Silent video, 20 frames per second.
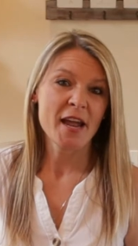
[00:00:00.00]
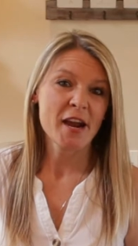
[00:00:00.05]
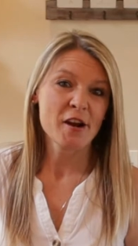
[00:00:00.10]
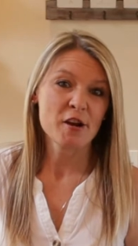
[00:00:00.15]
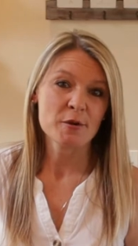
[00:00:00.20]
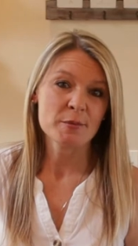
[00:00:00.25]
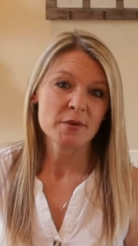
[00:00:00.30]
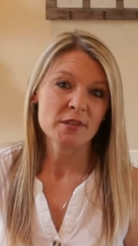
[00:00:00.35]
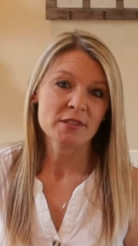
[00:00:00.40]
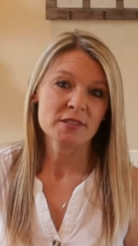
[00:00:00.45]

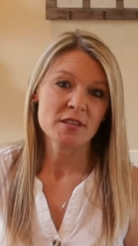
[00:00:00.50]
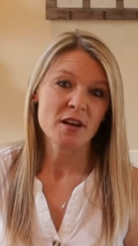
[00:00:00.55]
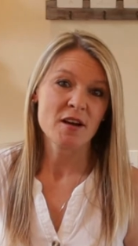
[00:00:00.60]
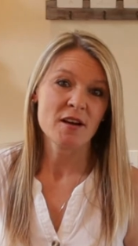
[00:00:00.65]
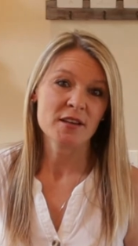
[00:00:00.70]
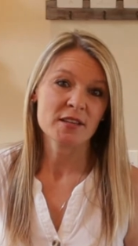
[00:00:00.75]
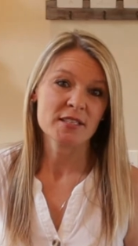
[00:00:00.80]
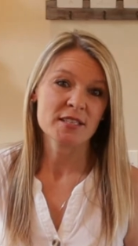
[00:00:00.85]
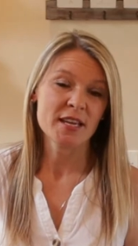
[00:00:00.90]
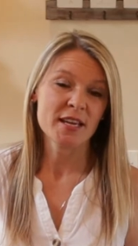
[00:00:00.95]
caramel
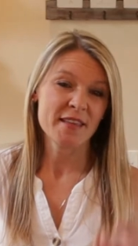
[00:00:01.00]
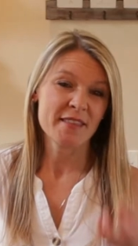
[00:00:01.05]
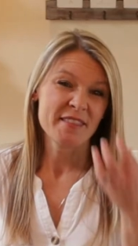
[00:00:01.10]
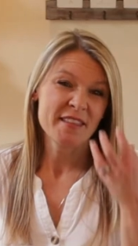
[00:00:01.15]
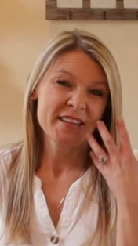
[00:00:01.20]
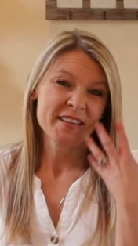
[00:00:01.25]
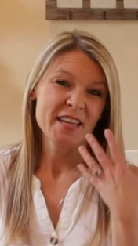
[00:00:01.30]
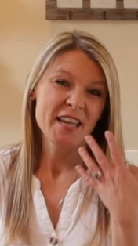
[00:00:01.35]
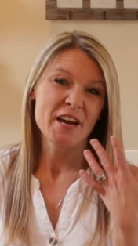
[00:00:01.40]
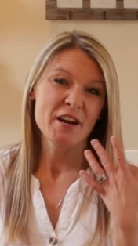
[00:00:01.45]
tart and
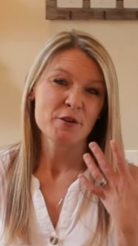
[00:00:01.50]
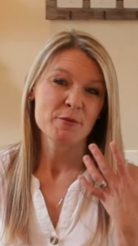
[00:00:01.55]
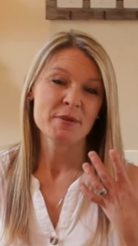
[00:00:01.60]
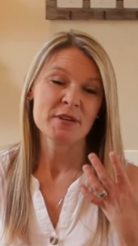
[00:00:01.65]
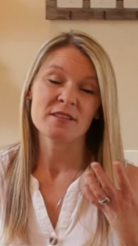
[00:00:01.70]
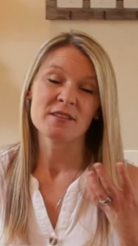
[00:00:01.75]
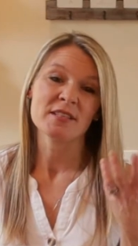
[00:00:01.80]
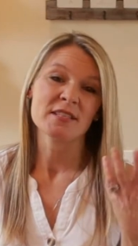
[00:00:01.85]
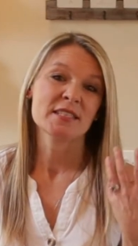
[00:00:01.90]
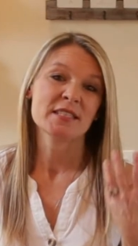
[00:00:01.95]
that
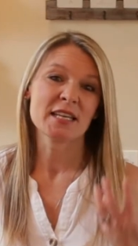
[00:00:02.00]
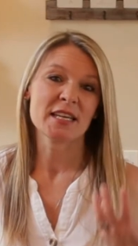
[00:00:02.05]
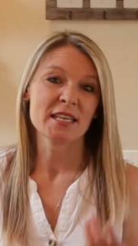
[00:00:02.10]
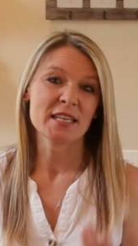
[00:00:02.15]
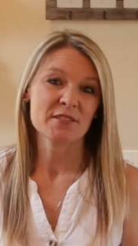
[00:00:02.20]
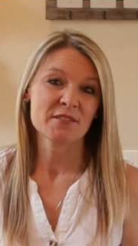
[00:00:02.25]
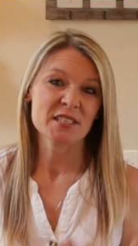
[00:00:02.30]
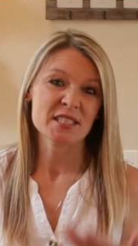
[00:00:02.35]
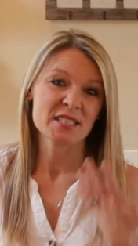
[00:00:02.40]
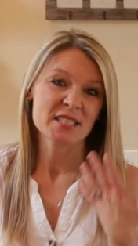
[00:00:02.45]
caramel has kind
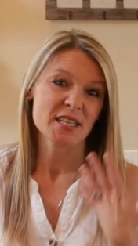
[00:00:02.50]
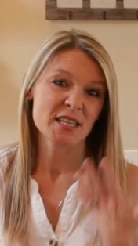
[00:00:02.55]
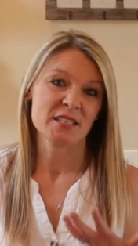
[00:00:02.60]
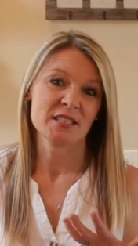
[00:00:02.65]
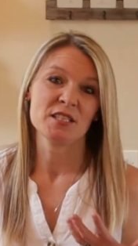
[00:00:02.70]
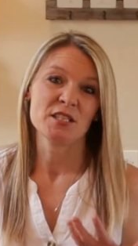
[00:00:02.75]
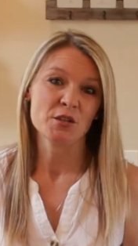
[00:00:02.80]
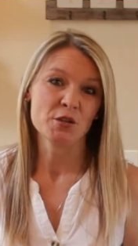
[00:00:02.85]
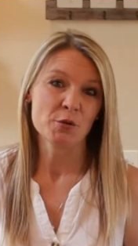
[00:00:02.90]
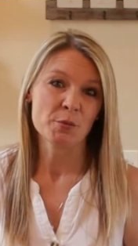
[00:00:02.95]
of stuck
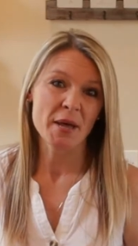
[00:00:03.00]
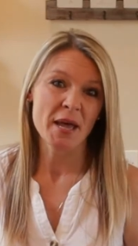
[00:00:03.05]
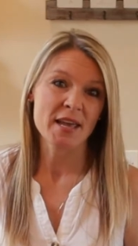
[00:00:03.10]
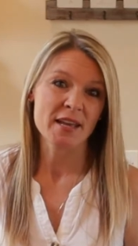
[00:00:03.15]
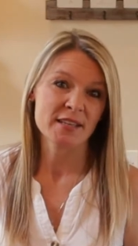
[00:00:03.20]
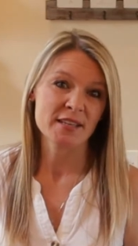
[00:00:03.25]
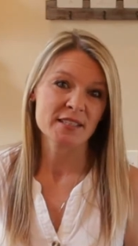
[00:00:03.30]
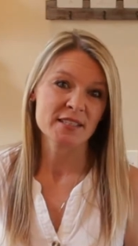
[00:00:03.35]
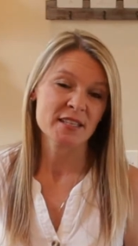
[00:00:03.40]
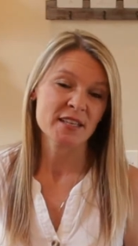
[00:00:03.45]
to your
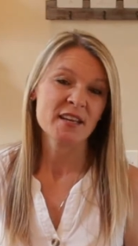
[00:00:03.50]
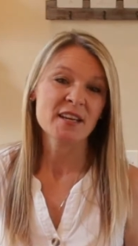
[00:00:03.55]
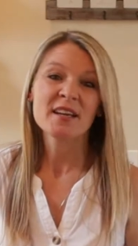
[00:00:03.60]
palate.